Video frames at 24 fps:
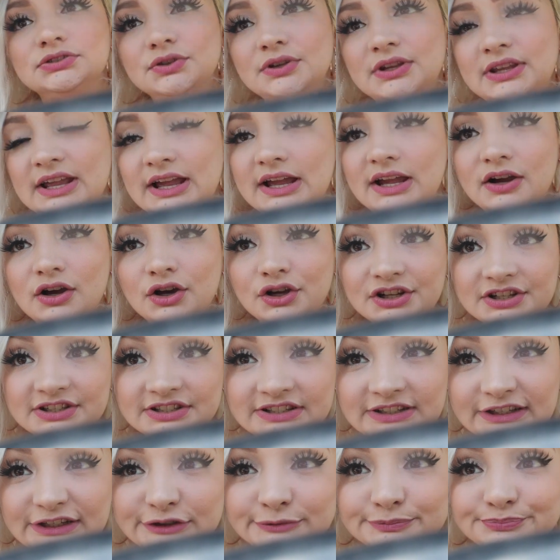so yeah
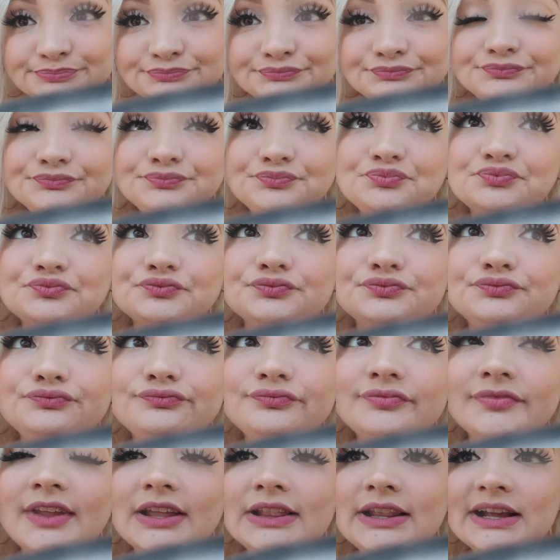honestly
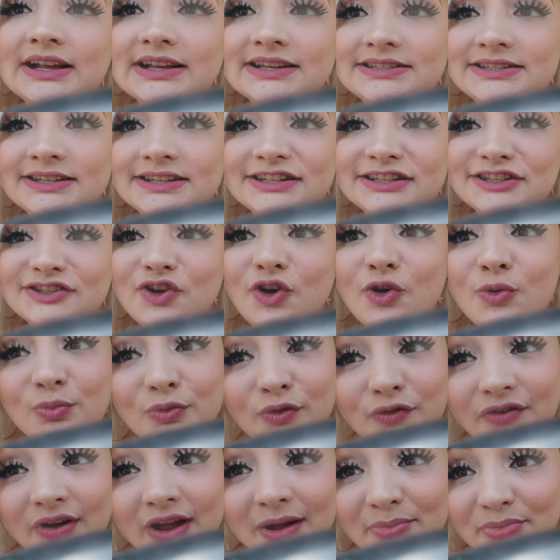like i said this whole
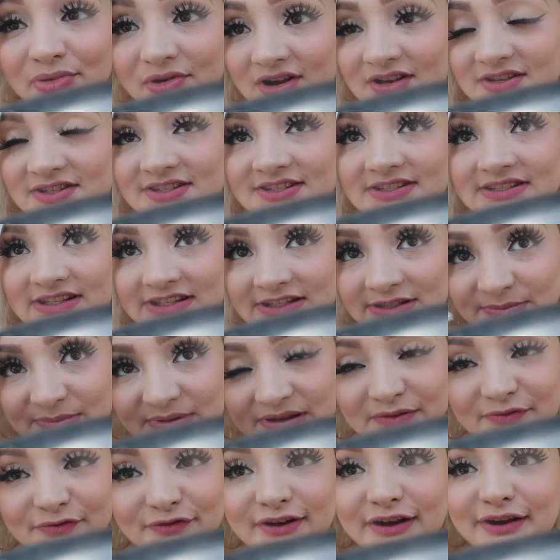move out process it's
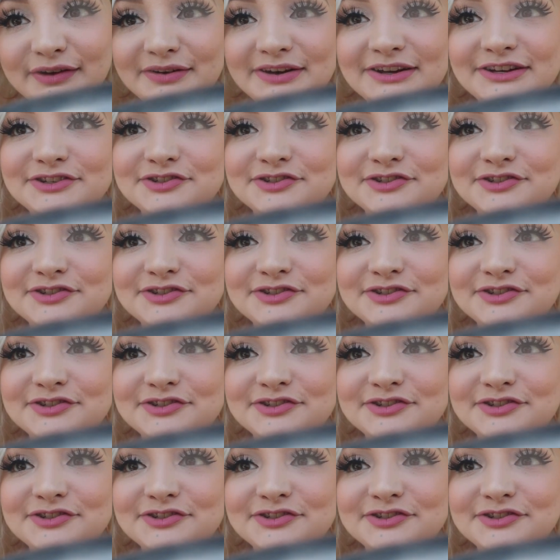been very